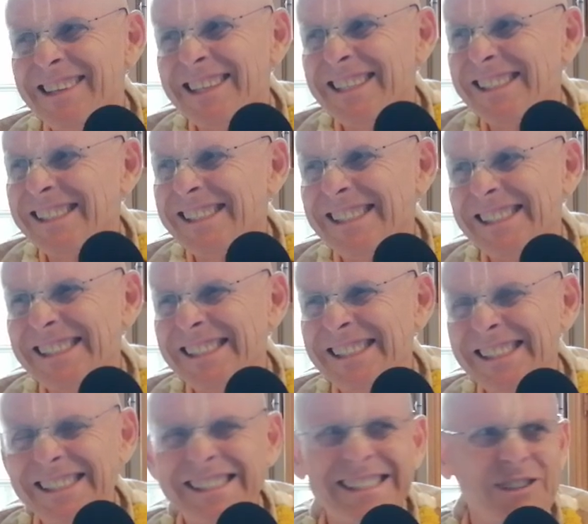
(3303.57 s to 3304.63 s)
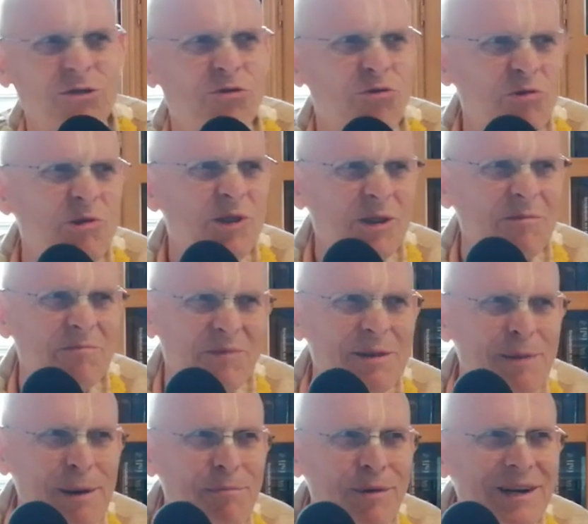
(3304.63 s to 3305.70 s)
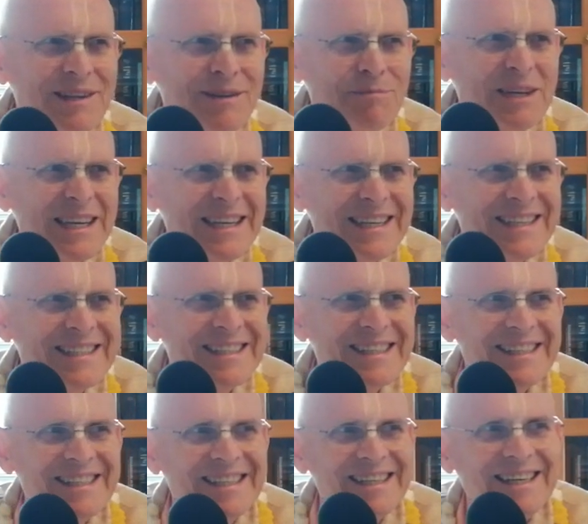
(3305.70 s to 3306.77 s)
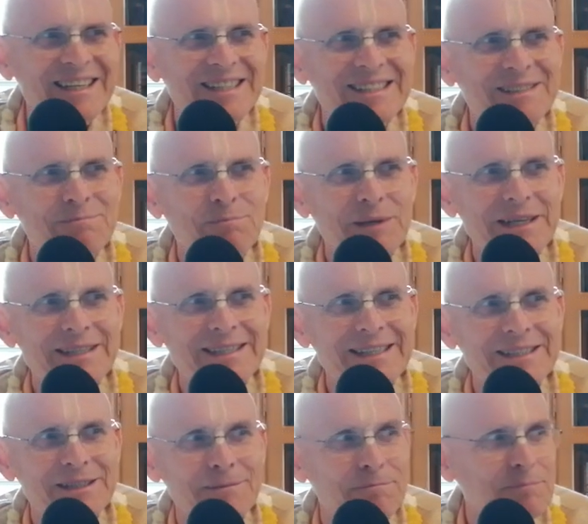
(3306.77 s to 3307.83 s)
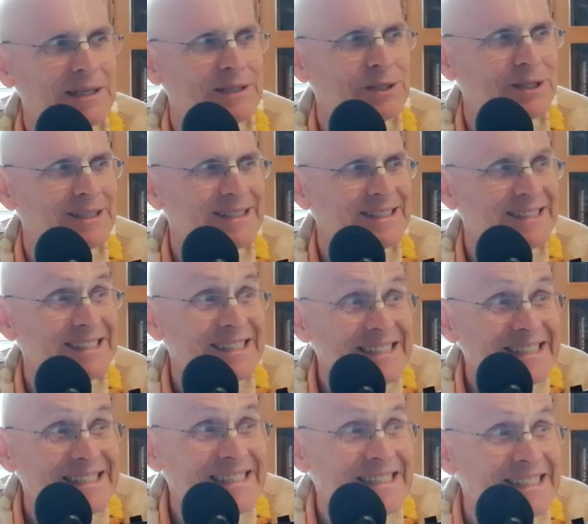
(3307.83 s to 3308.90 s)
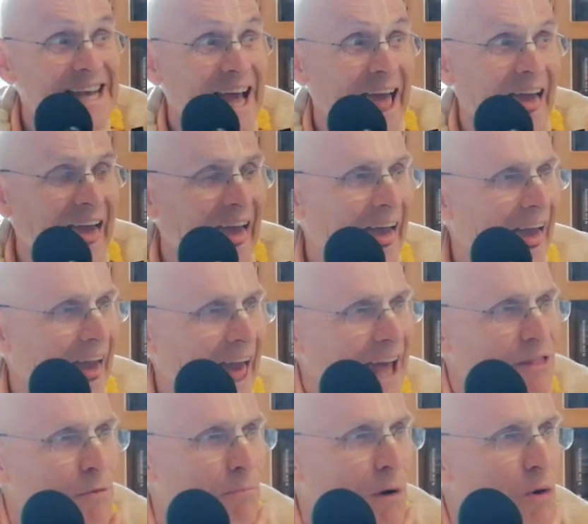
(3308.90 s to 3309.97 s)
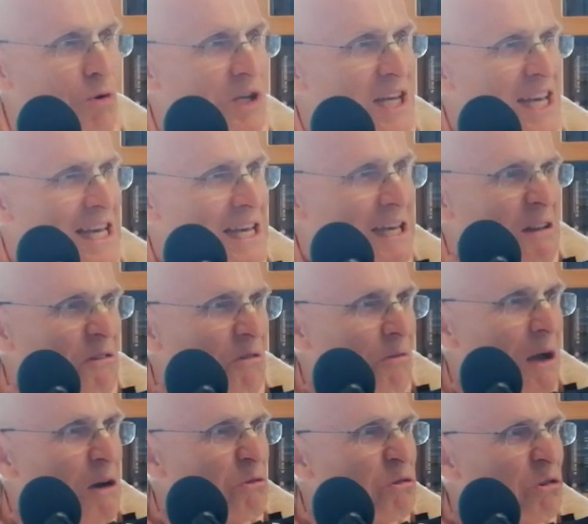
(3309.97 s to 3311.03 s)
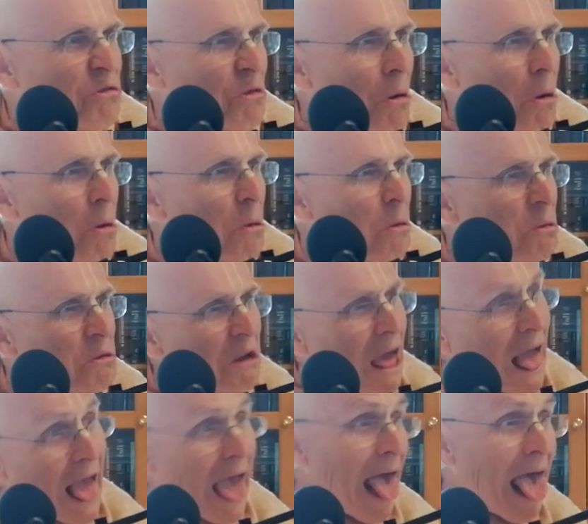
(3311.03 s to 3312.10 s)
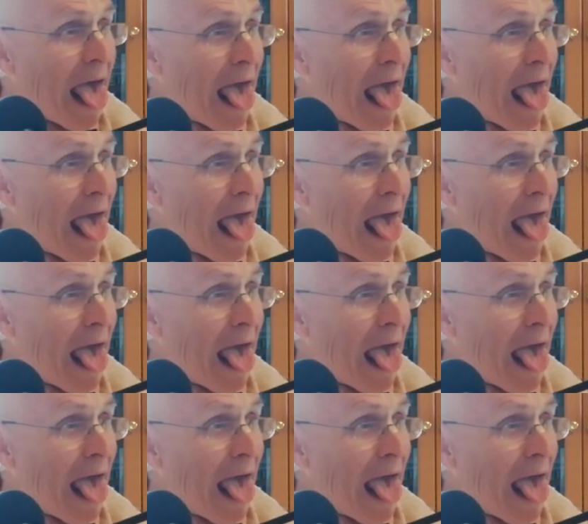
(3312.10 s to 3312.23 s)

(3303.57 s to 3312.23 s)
death is, is, is, a little gruesome. Remember at the beginning, uh, painting some pictures, the bony hand around your throat.